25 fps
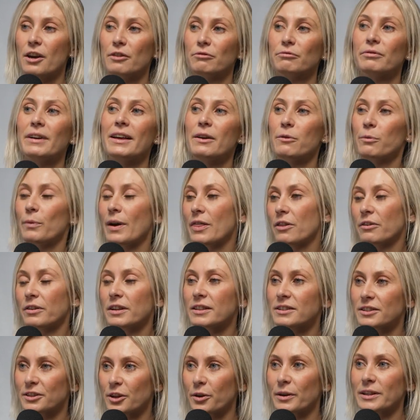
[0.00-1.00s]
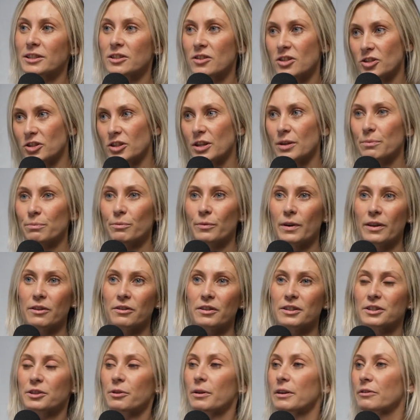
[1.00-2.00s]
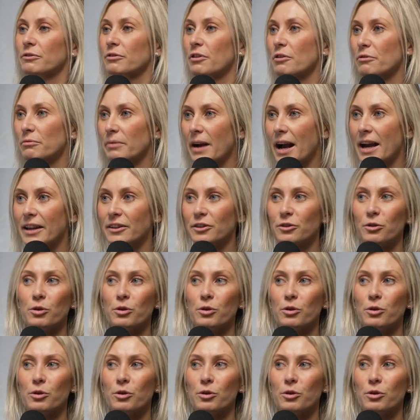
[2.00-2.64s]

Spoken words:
whether it's going to the gym, whether it's going for a run,